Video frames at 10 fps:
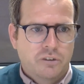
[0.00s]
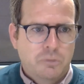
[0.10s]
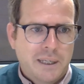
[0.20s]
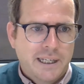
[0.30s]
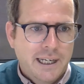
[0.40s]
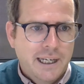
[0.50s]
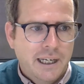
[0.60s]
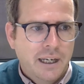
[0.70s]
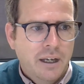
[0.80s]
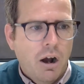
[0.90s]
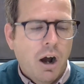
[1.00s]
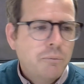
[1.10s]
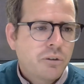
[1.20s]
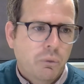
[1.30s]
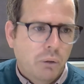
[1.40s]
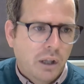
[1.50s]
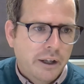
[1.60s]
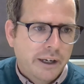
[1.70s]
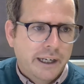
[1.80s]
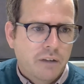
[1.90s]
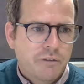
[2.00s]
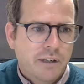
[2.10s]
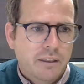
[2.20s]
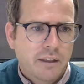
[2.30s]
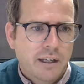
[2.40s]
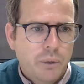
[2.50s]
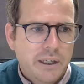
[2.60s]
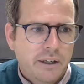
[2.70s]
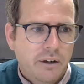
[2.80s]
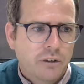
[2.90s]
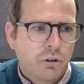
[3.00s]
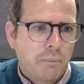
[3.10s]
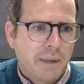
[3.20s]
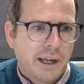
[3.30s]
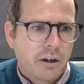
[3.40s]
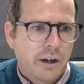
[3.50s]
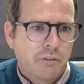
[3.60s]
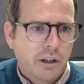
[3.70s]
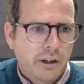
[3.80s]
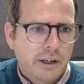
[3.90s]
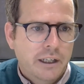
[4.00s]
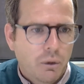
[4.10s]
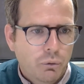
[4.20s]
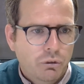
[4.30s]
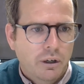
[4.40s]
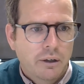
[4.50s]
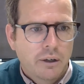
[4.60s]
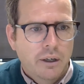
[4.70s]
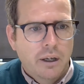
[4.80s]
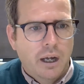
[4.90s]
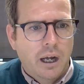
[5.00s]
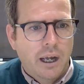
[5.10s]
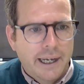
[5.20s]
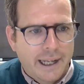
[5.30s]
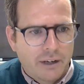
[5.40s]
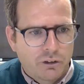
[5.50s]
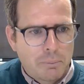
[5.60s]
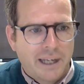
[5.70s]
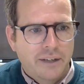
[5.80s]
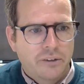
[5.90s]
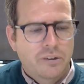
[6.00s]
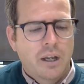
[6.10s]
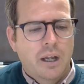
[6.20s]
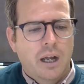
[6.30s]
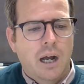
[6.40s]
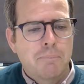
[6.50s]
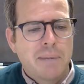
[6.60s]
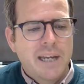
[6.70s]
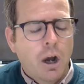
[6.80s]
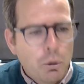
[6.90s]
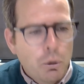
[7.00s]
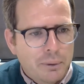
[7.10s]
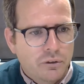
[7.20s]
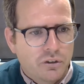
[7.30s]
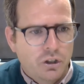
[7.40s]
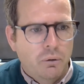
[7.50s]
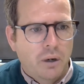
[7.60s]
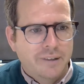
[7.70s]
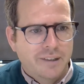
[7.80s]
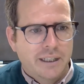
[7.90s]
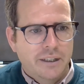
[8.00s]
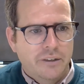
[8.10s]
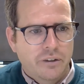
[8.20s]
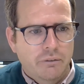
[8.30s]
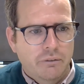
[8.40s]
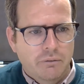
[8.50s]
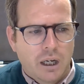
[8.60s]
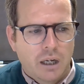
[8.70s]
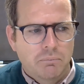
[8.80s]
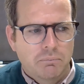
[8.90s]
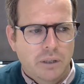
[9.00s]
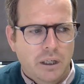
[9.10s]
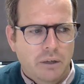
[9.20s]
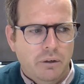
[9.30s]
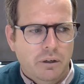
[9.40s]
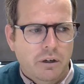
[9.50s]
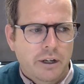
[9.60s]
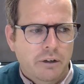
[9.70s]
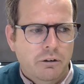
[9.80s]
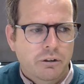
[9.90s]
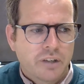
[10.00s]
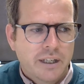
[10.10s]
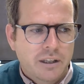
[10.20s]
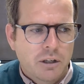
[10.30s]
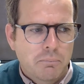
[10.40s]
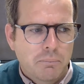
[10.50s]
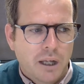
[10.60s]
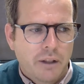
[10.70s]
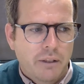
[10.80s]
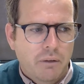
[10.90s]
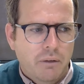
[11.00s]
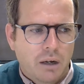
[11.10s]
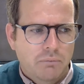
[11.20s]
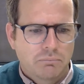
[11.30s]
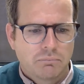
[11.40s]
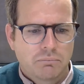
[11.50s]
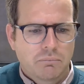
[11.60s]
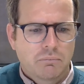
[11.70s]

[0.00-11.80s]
to speak here. I'm still learning. And I think that if we can adopt that kind of learning culture uh, in our space, uh, be open to new ideas and, um, you know, kind of critique them at um,